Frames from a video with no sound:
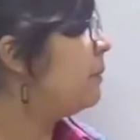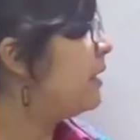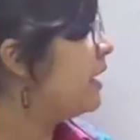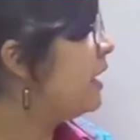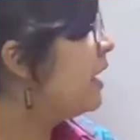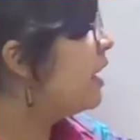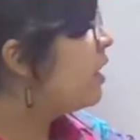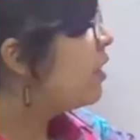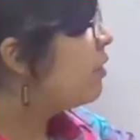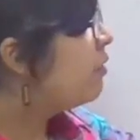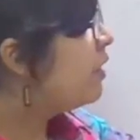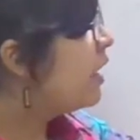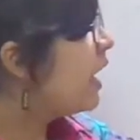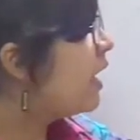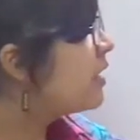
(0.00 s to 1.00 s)
B,
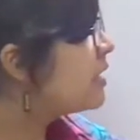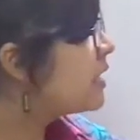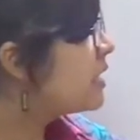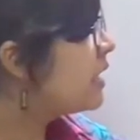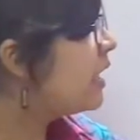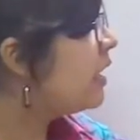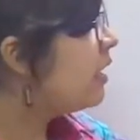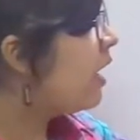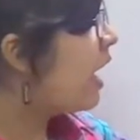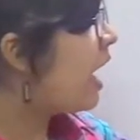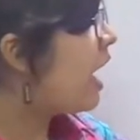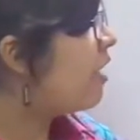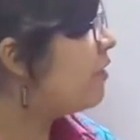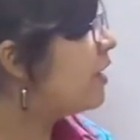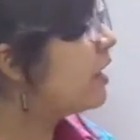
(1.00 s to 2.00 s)
we are still
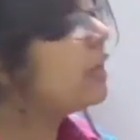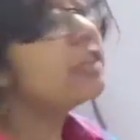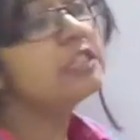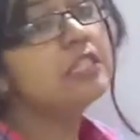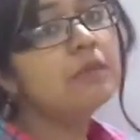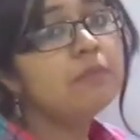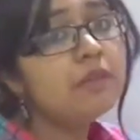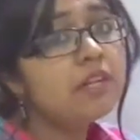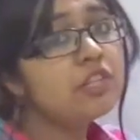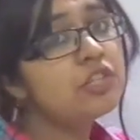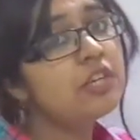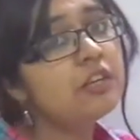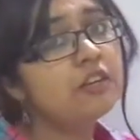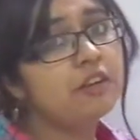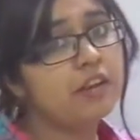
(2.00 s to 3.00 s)
having a
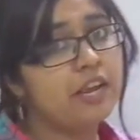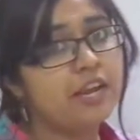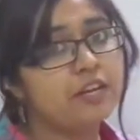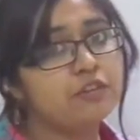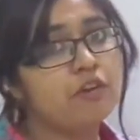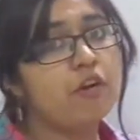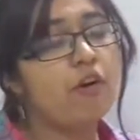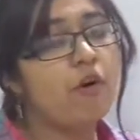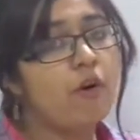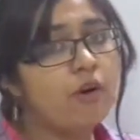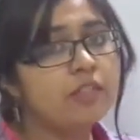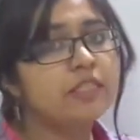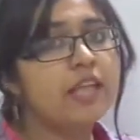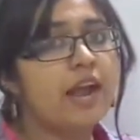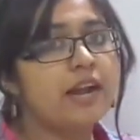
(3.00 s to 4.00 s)
diminishing rate
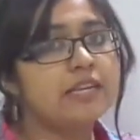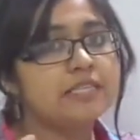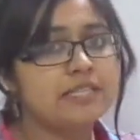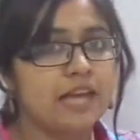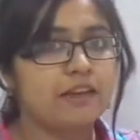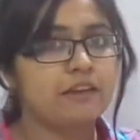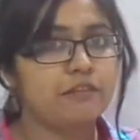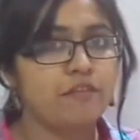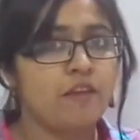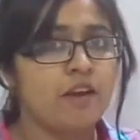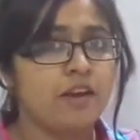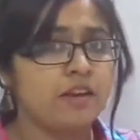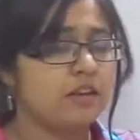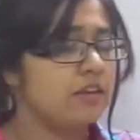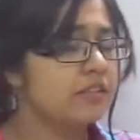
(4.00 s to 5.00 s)
on that
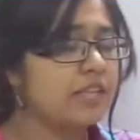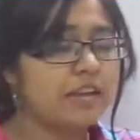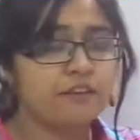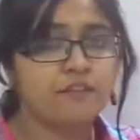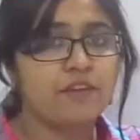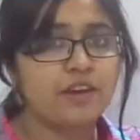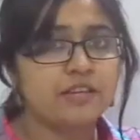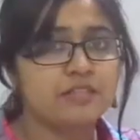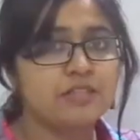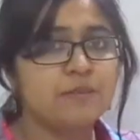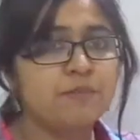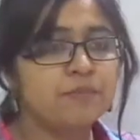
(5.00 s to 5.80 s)
sacrifice.